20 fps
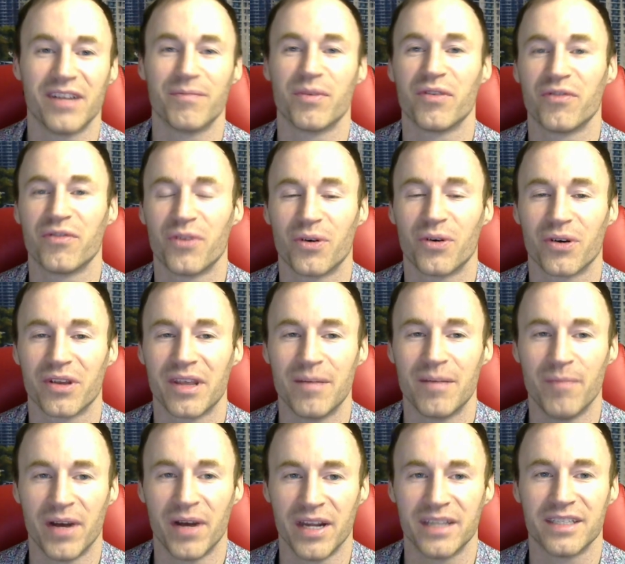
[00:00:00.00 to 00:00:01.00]
before, they
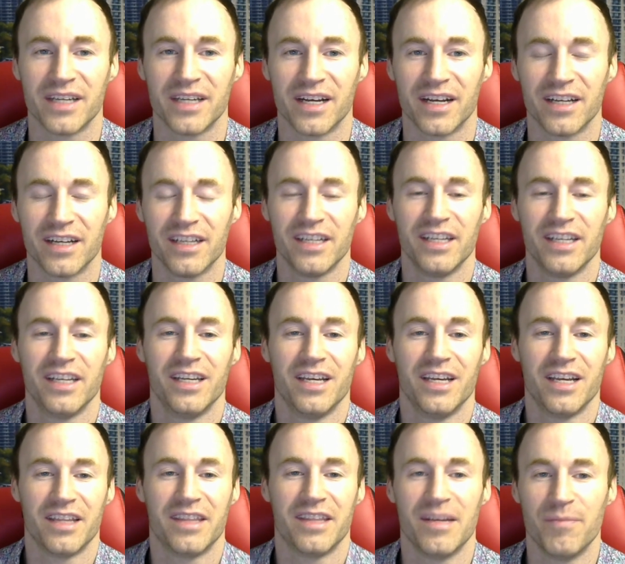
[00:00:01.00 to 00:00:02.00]
might
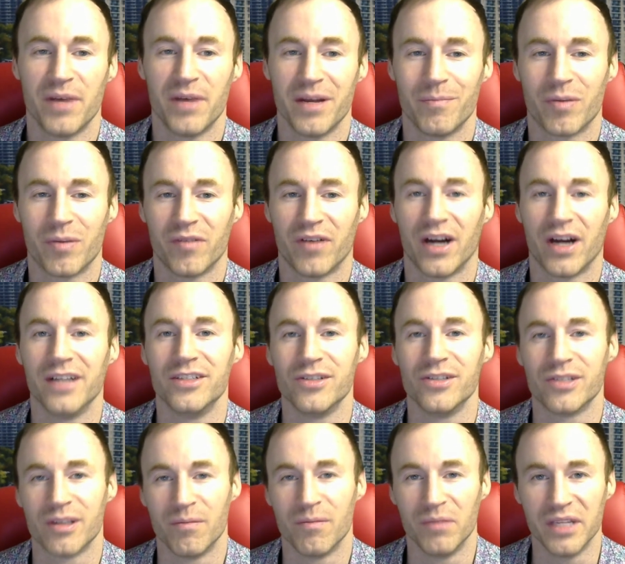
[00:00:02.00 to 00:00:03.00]
provide you
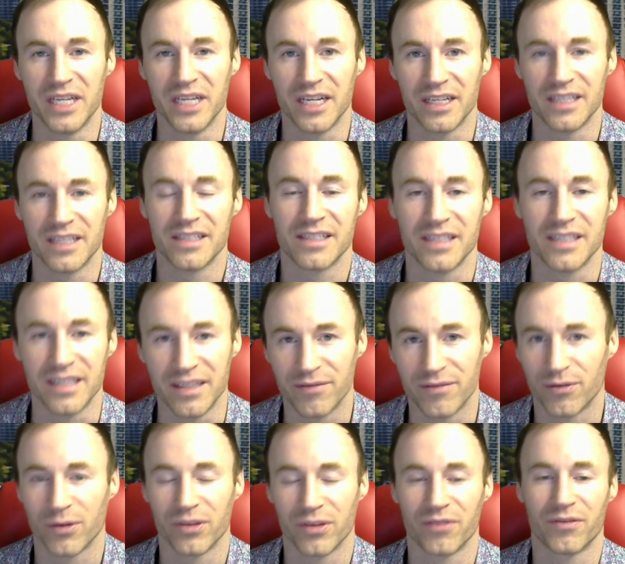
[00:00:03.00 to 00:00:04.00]
some leniency
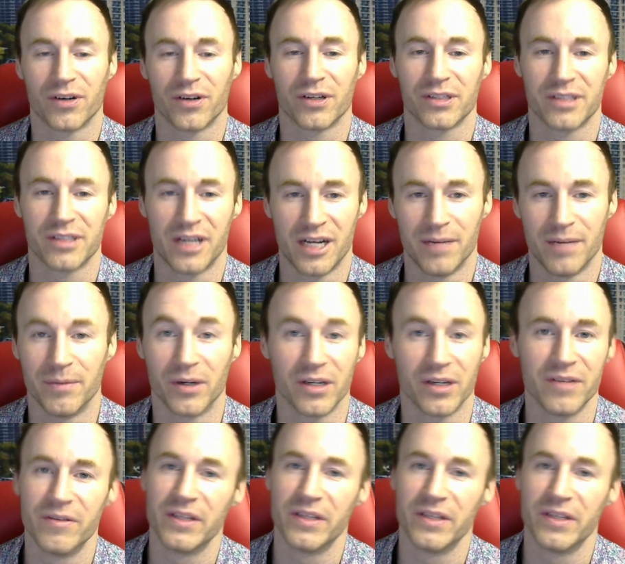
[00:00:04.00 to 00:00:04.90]
for the first time or even